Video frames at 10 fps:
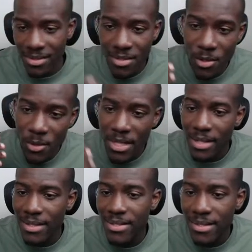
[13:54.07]
So
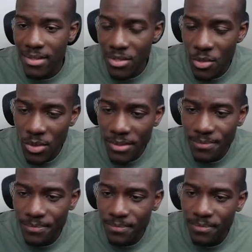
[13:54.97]
let's get to it.
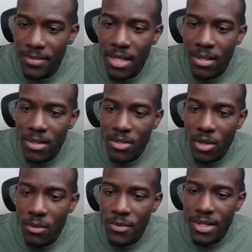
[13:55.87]
So
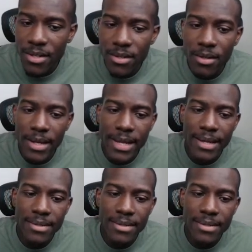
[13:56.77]
over here at